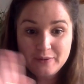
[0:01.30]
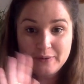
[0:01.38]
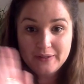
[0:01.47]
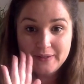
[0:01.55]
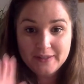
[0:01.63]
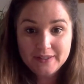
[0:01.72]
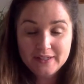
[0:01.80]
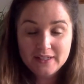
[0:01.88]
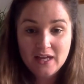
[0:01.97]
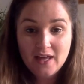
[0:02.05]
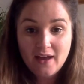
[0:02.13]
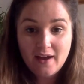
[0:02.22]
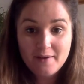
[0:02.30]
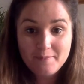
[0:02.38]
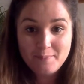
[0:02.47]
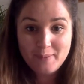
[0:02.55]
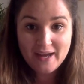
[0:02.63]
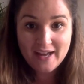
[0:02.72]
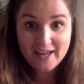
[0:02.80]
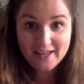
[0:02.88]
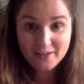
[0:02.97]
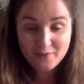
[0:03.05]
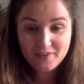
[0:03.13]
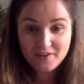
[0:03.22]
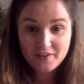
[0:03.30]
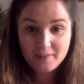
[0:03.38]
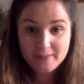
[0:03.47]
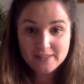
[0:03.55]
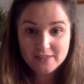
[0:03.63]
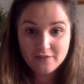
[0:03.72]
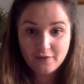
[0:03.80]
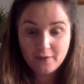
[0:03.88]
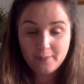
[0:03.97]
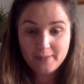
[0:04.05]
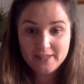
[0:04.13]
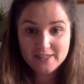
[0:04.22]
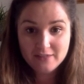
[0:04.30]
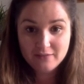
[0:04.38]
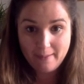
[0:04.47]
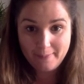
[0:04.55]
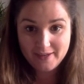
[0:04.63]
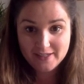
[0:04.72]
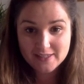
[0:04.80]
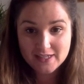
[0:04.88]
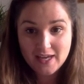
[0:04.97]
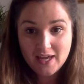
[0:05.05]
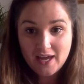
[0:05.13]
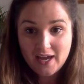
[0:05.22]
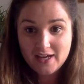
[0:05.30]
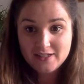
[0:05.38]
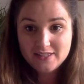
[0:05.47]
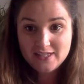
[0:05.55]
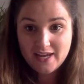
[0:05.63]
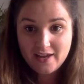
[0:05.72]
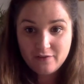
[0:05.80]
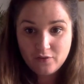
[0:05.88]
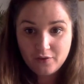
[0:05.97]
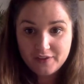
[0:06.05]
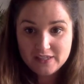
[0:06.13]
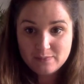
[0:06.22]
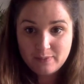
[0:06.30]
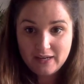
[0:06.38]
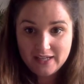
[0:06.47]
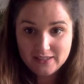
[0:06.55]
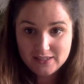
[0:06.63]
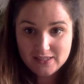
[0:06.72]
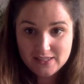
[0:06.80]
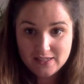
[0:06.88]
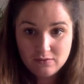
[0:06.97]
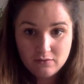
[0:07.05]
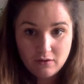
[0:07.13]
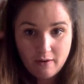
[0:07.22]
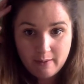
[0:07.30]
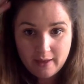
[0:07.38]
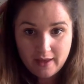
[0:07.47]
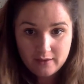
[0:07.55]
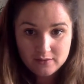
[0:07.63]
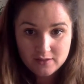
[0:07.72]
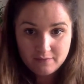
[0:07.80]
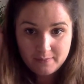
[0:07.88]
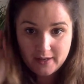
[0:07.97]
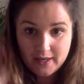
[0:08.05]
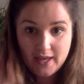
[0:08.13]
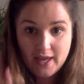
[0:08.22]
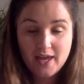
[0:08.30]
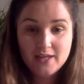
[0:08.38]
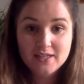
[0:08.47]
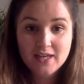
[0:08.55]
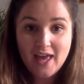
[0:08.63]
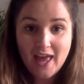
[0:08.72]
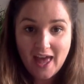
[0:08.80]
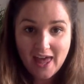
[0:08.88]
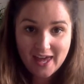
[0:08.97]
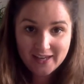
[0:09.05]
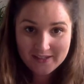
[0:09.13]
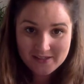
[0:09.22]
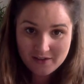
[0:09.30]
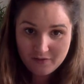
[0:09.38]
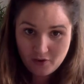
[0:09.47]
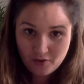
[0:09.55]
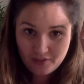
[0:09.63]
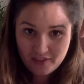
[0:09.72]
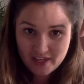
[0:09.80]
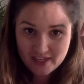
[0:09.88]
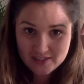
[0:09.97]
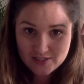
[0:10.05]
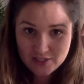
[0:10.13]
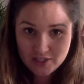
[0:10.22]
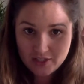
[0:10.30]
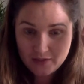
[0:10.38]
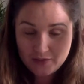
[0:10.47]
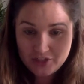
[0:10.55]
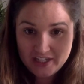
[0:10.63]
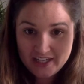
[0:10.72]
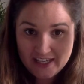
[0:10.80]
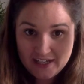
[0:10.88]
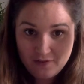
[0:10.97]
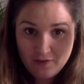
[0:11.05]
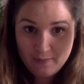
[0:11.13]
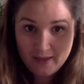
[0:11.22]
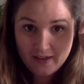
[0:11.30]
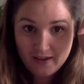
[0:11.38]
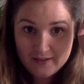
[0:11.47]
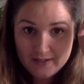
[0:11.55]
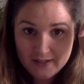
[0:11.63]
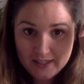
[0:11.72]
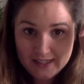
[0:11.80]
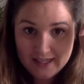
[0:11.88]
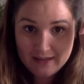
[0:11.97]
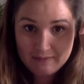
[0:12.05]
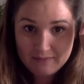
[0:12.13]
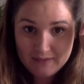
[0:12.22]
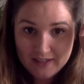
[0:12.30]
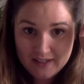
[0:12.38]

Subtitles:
Everyone, I'm back with another bit of Peter Rabbit, and today I've got this plant still growing out of my head, and I've got these two cheeky flamingos. Look at them.